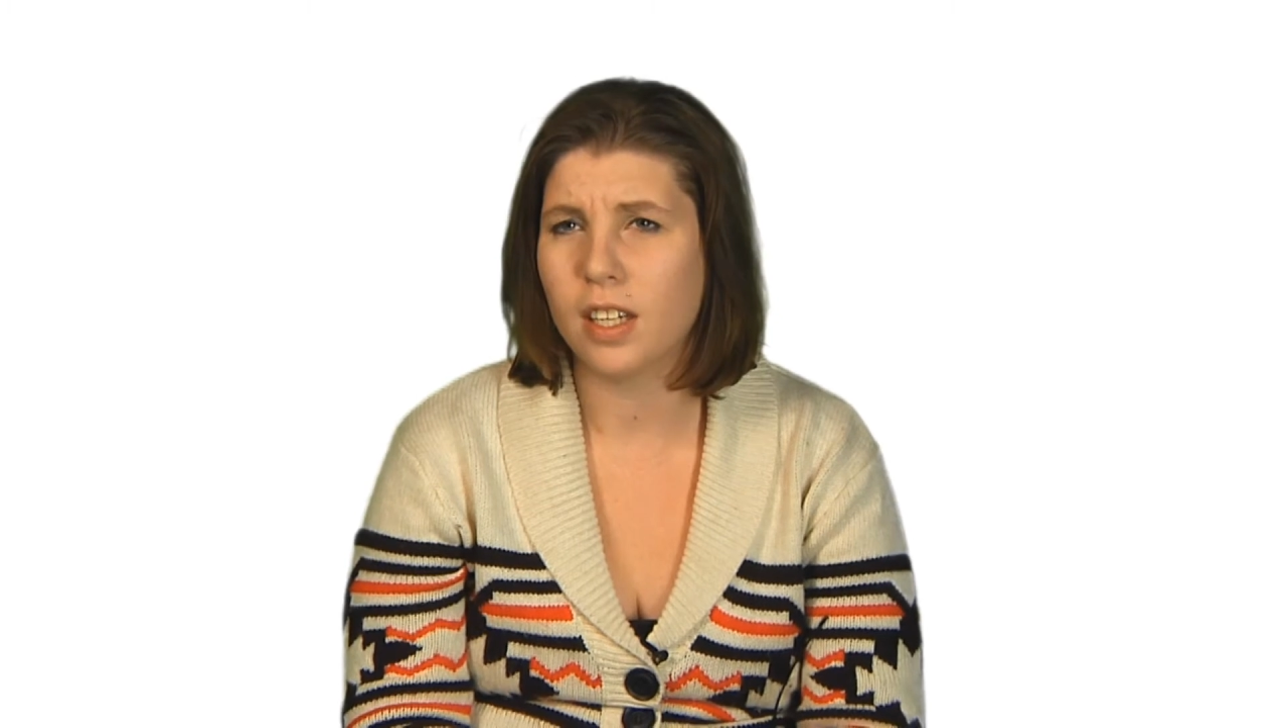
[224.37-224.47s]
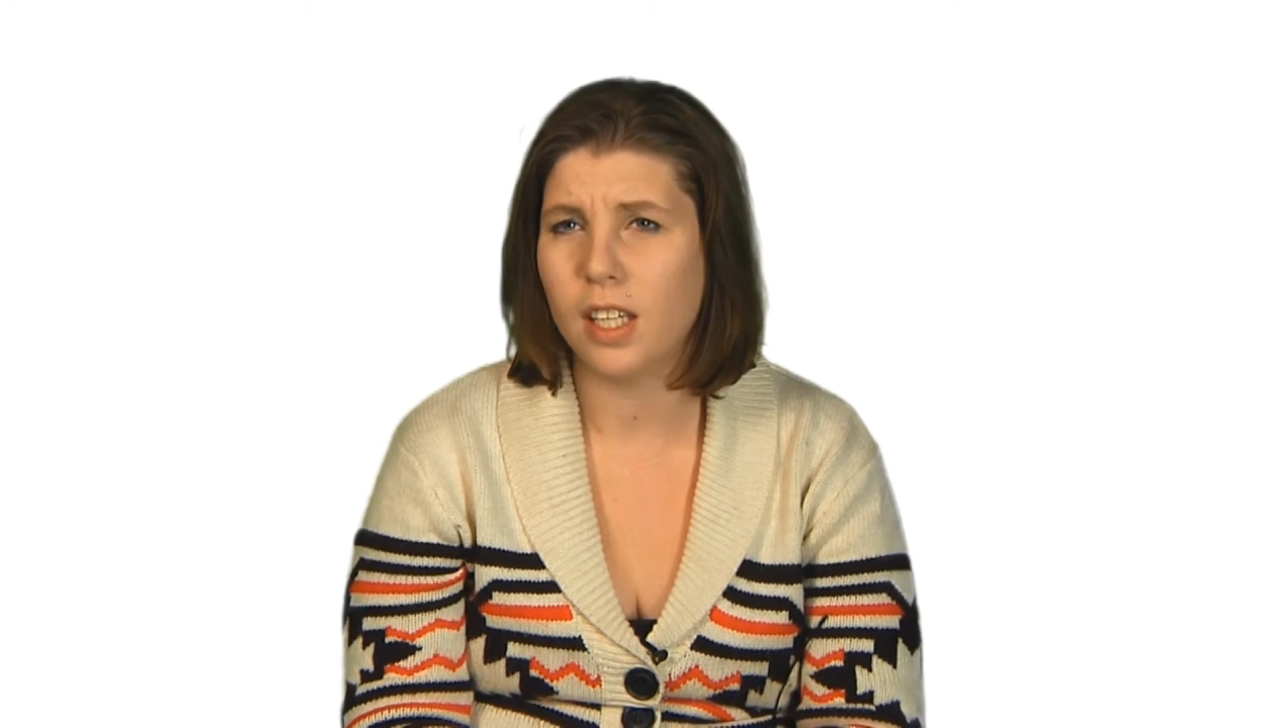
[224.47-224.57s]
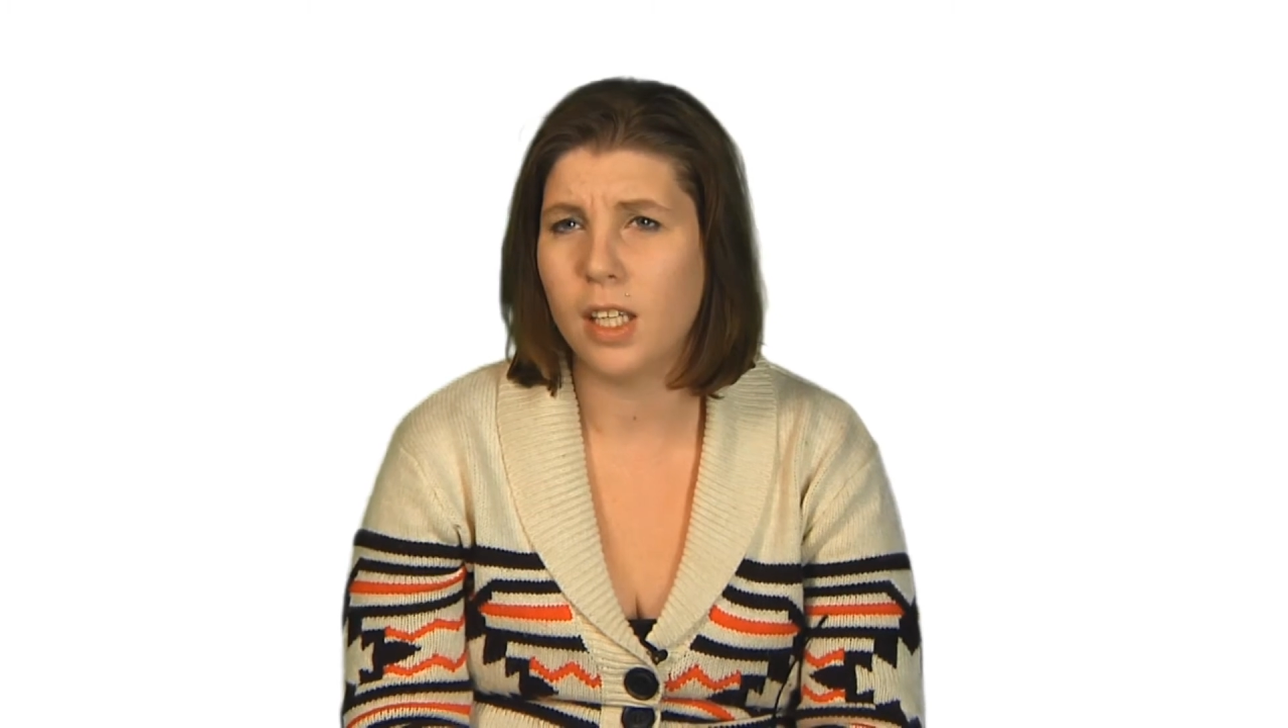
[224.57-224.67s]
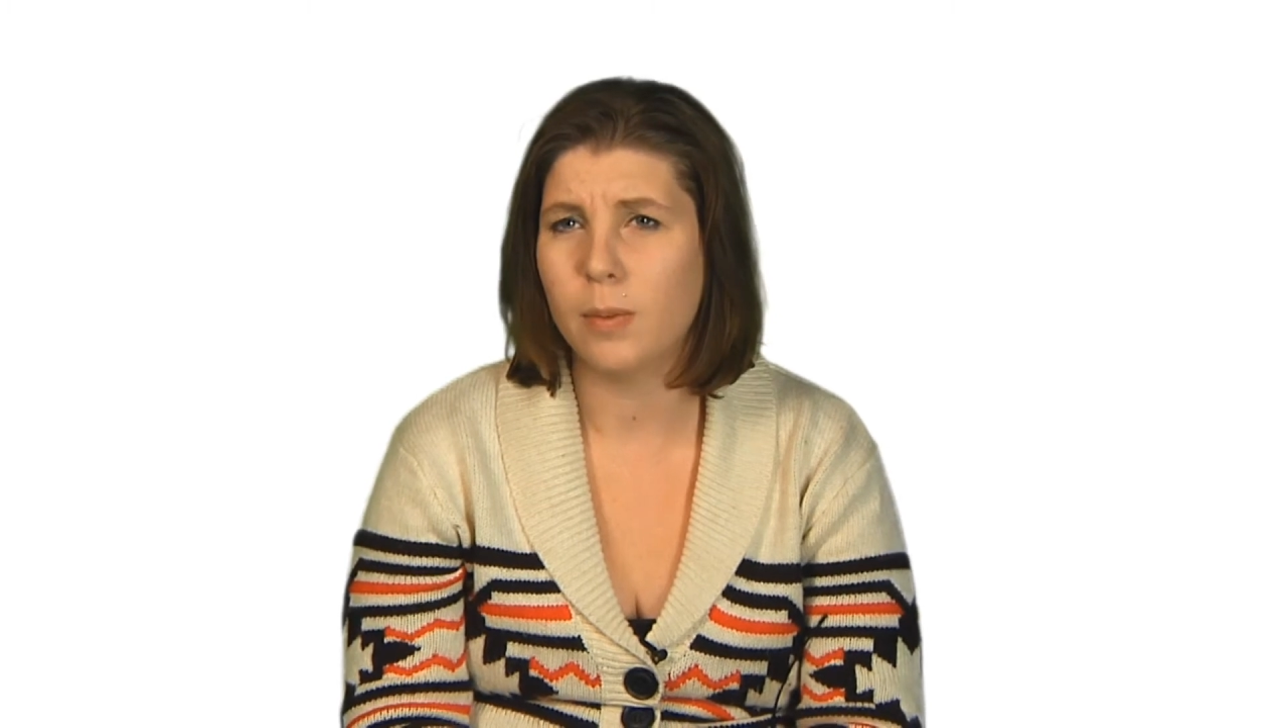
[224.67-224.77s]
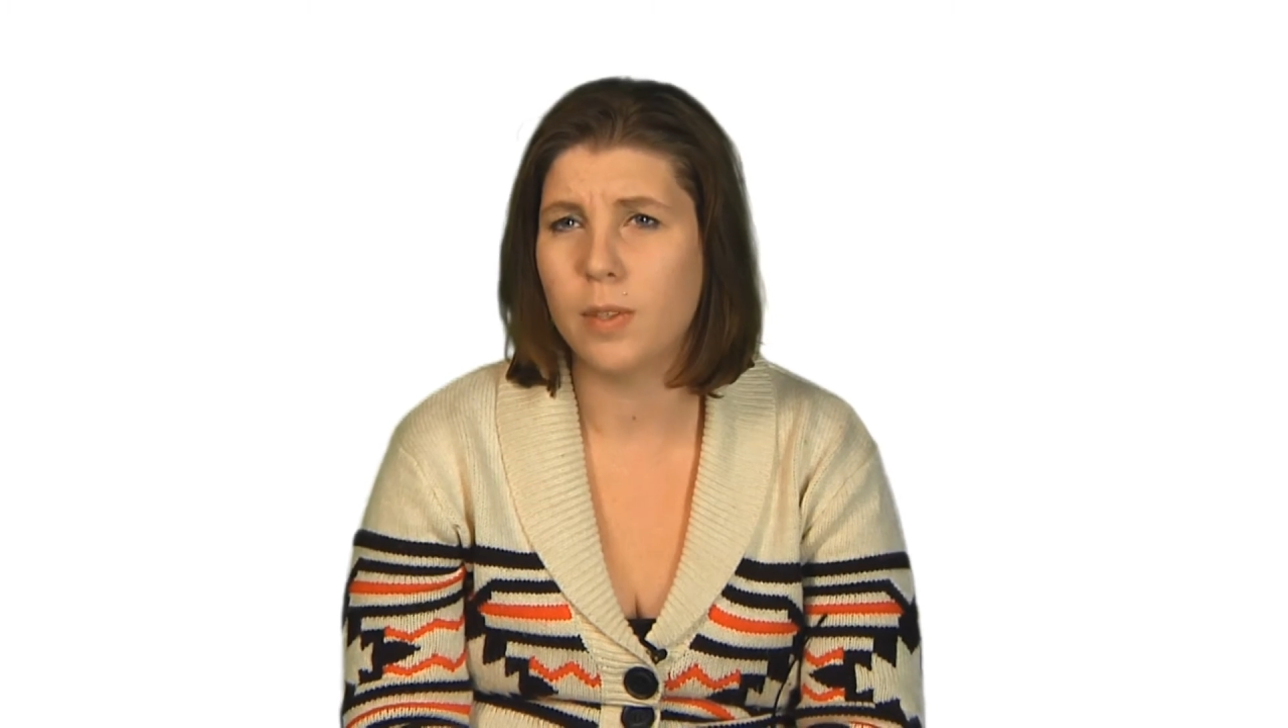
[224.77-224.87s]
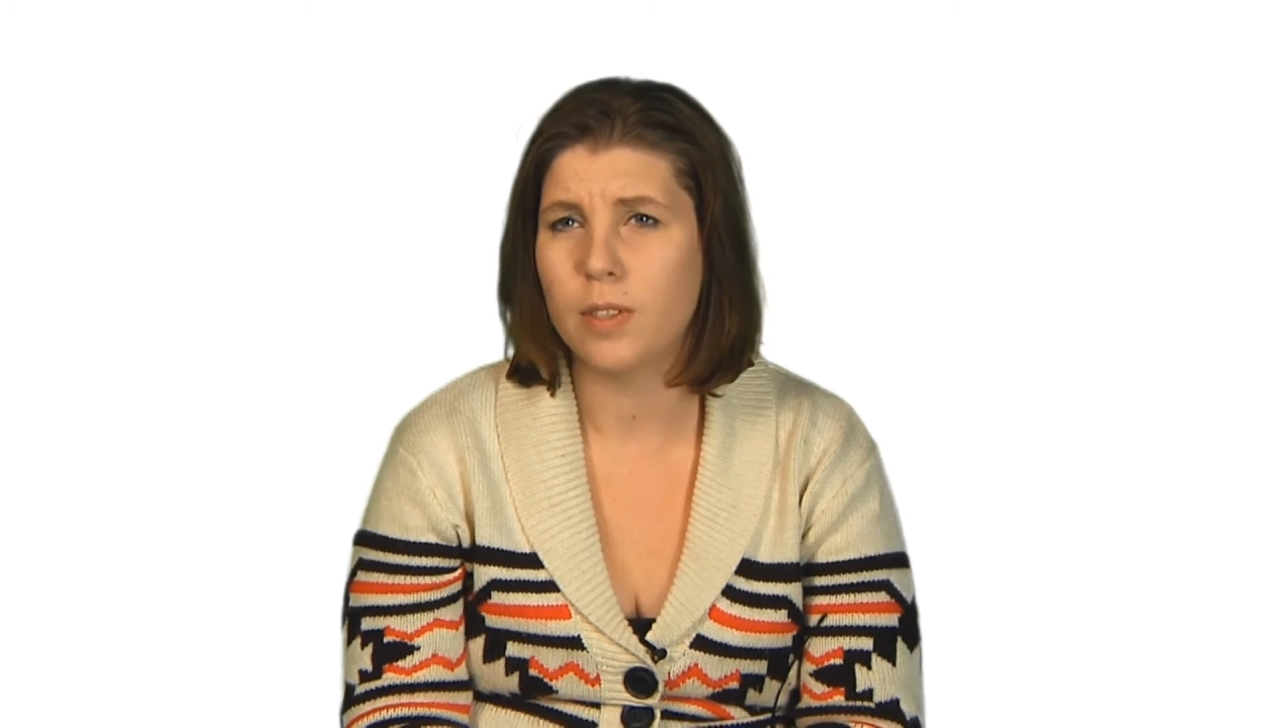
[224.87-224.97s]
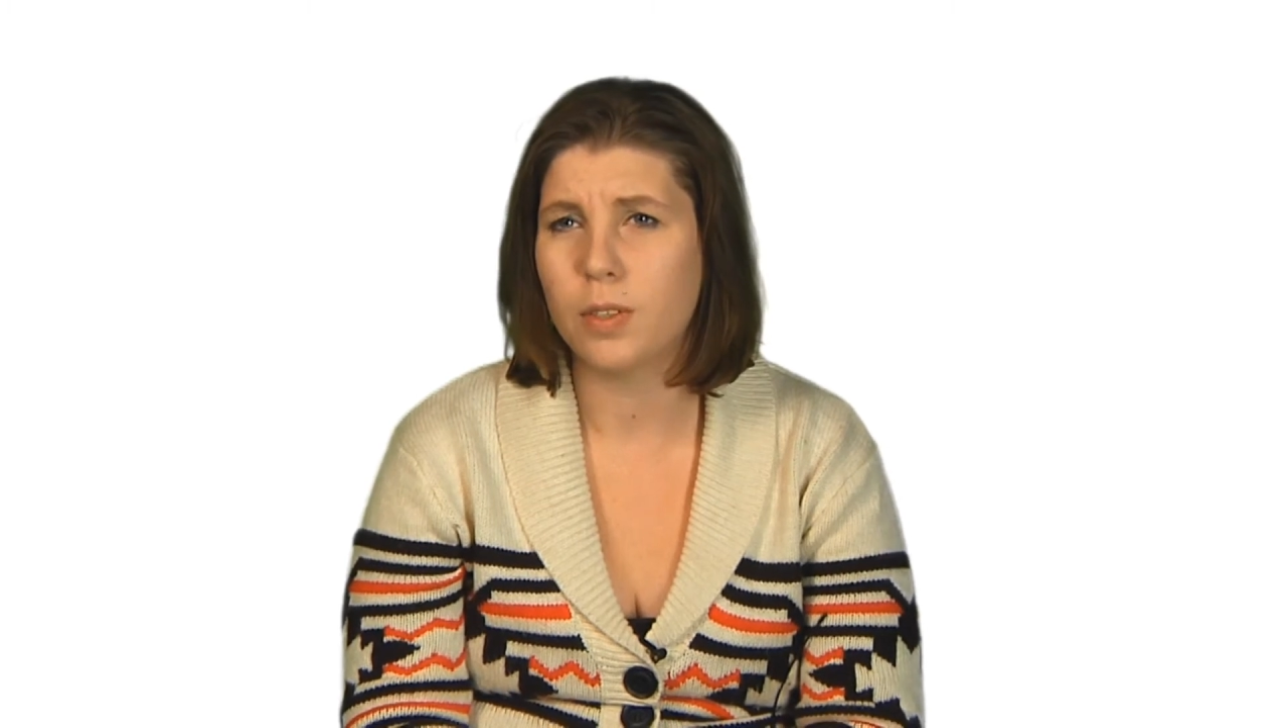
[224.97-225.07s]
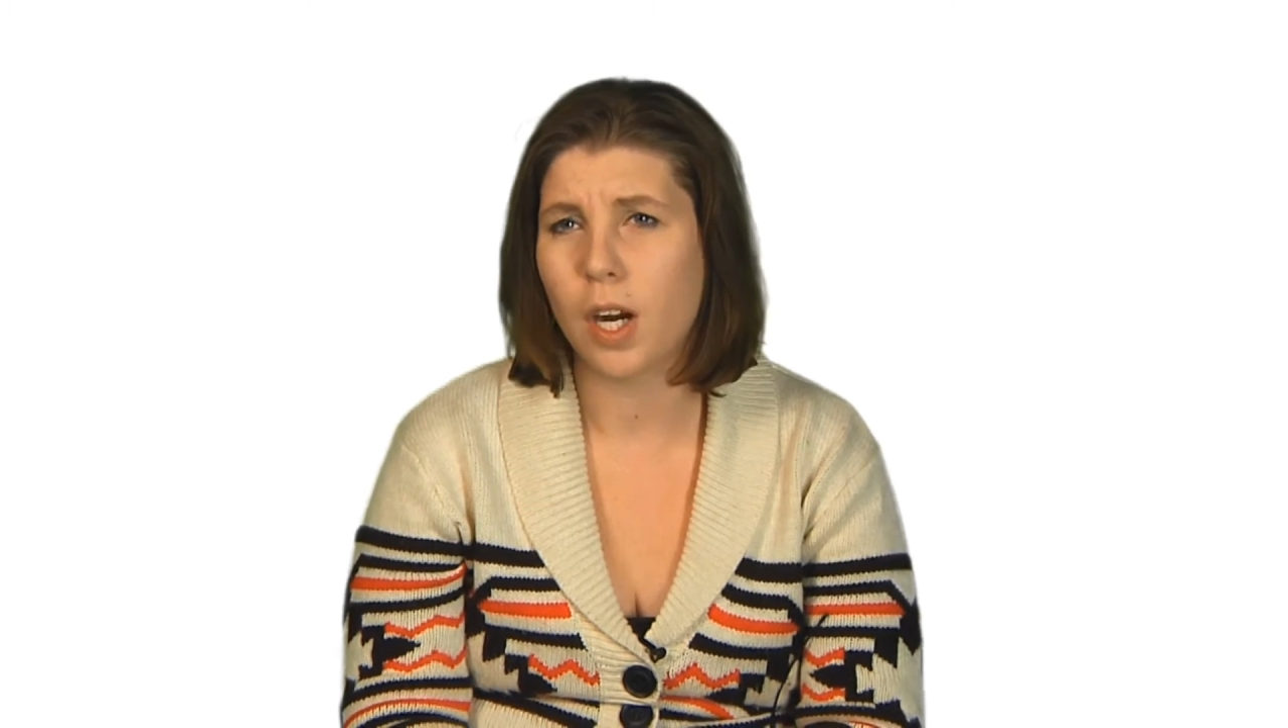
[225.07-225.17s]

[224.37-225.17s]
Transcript: that he was